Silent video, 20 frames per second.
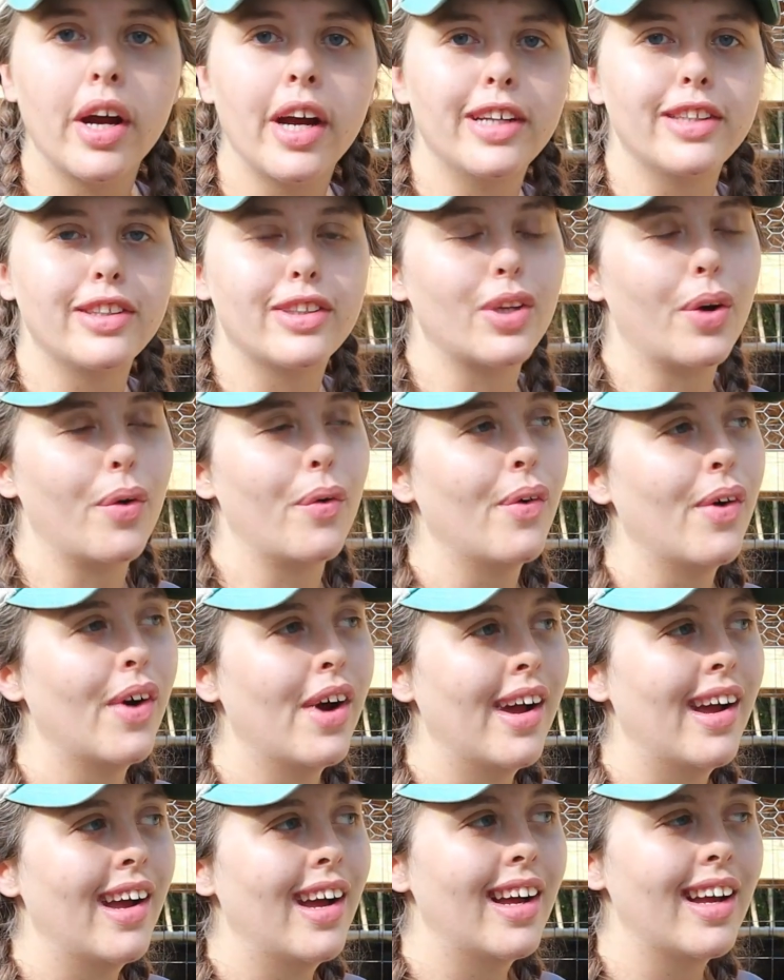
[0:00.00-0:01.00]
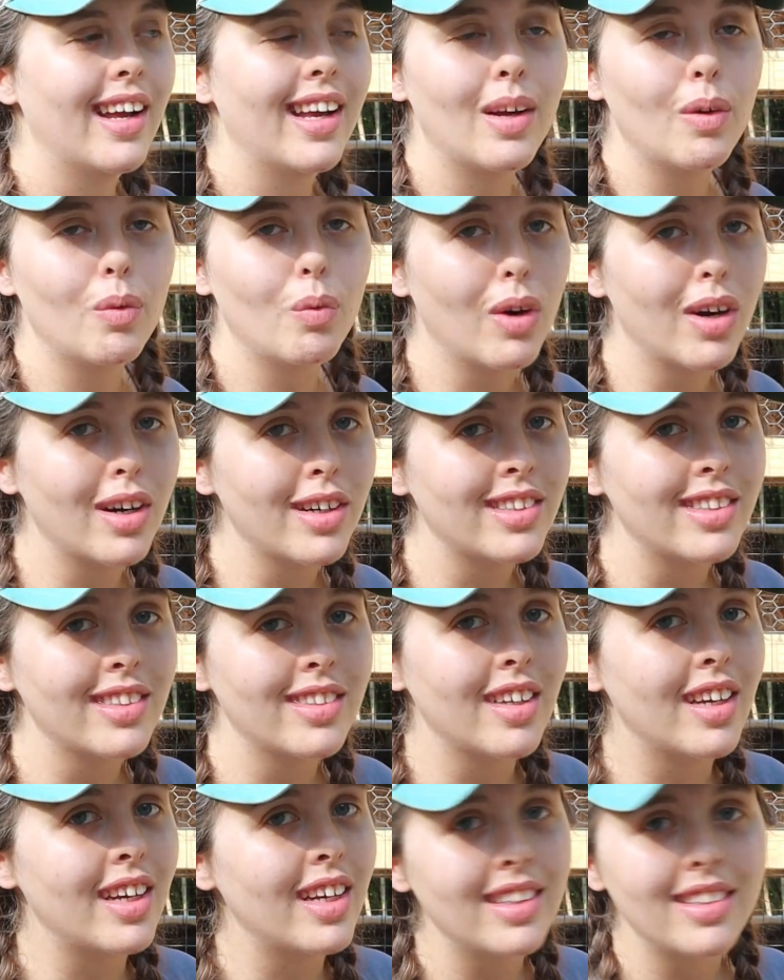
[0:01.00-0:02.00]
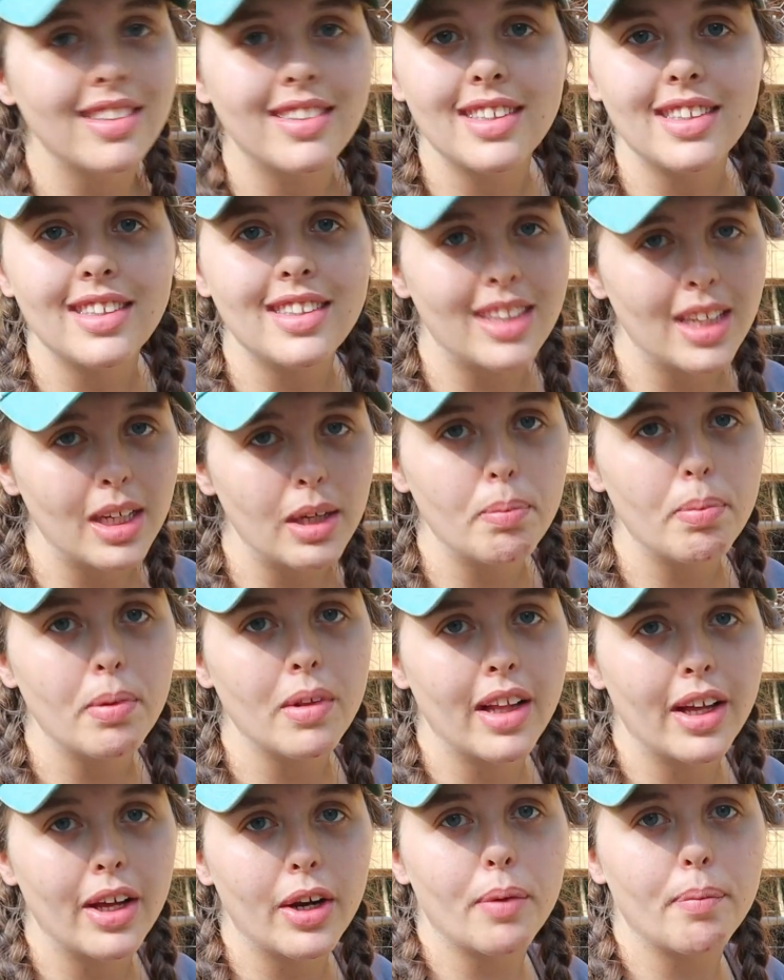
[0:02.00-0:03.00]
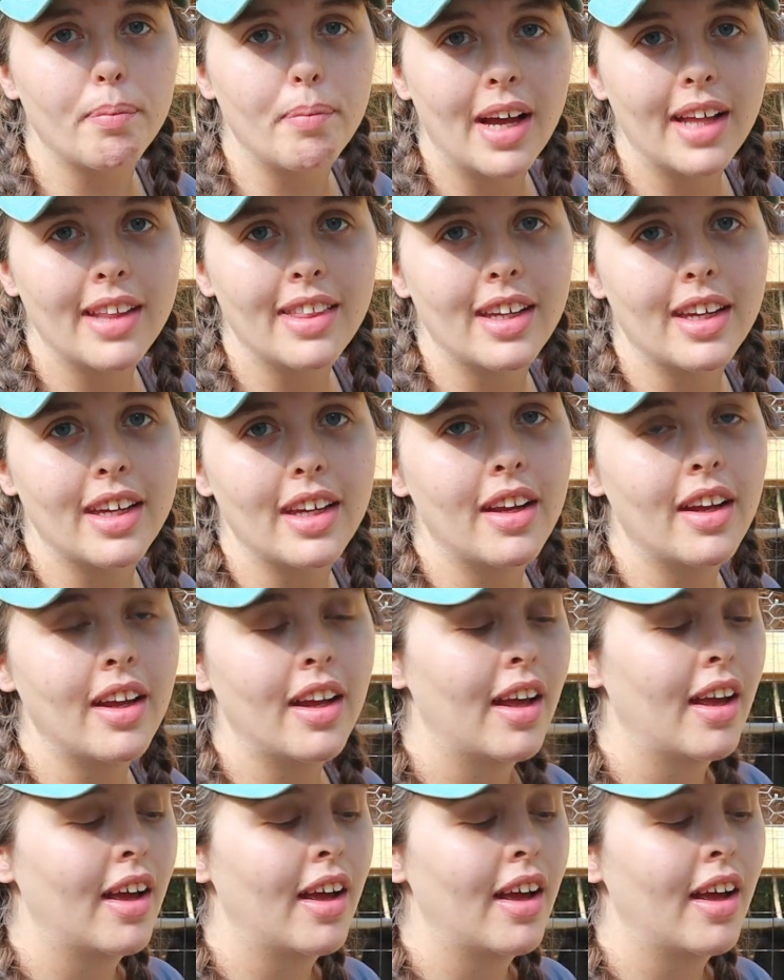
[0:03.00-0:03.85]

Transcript: And so it works as an easy deep litter method,